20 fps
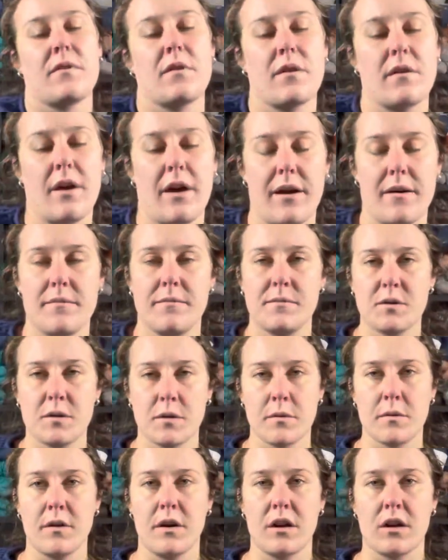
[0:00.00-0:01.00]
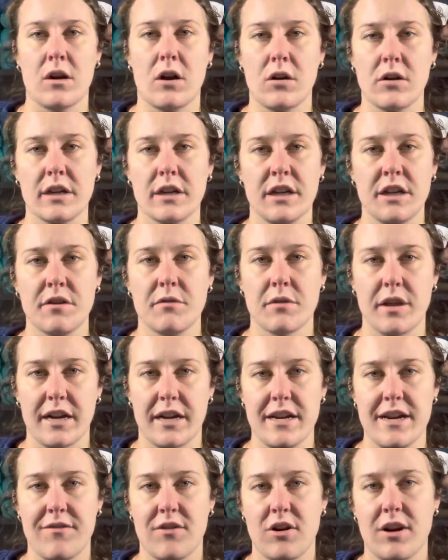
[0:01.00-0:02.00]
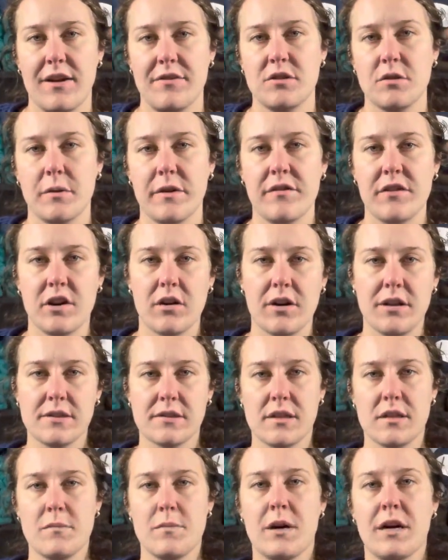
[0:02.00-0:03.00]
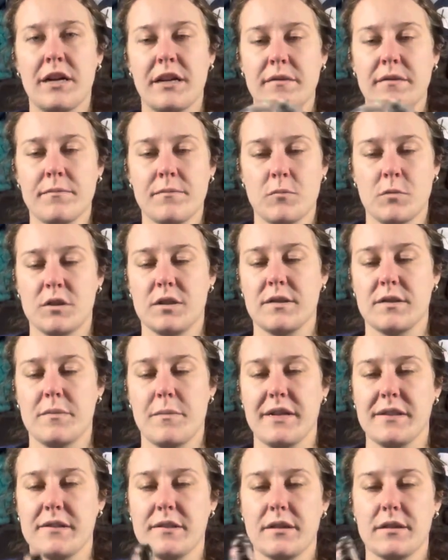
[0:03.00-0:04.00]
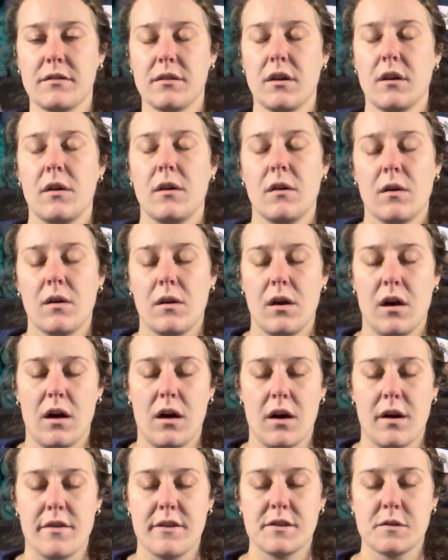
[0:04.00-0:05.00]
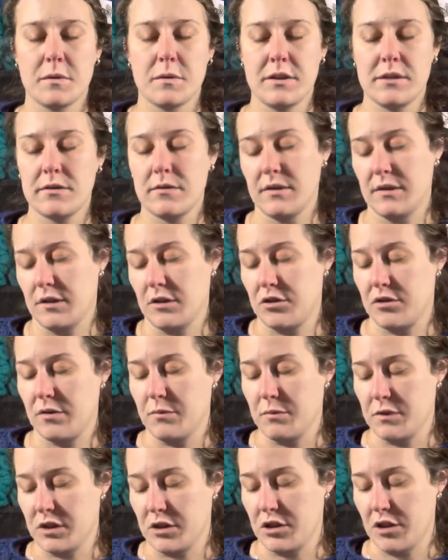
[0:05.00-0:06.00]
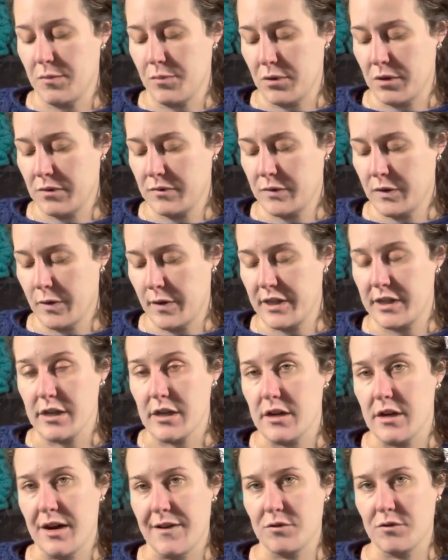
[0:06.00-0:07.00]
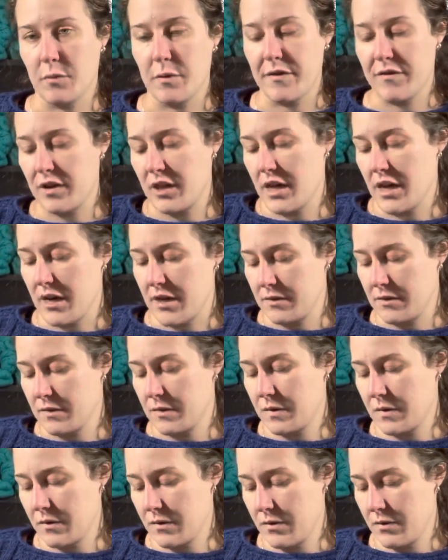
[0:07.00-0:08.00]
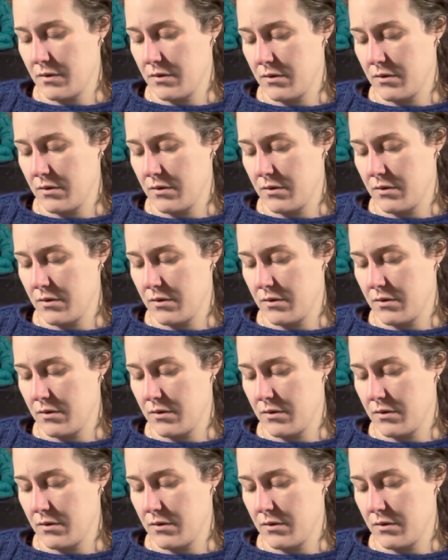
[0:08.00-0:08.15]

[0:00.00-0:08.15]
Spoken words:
Okay, so on a cardigan, you like never have to weave in your ends on the body, which is amazing. On this one, it was a jumper, so I did have to weave in the ends.